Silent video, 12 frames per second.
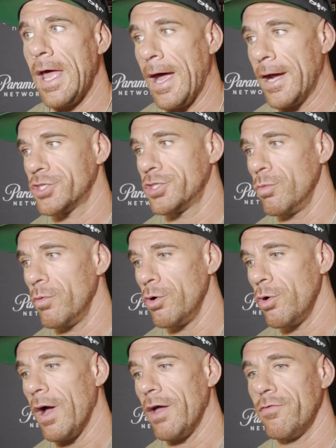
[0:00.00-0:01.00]
actually
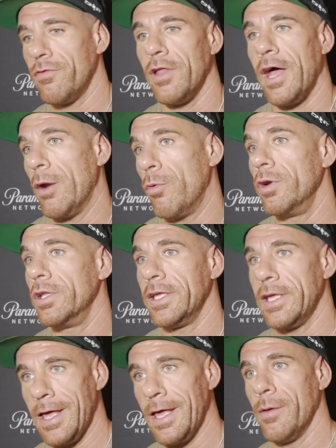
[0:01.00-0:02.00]
who I feel I
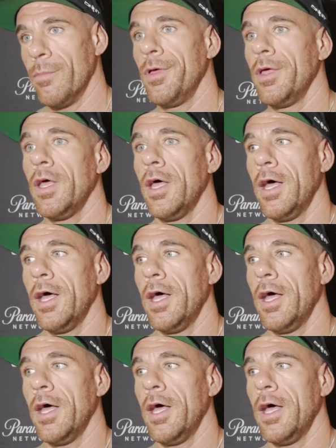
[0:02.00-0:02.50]
really am.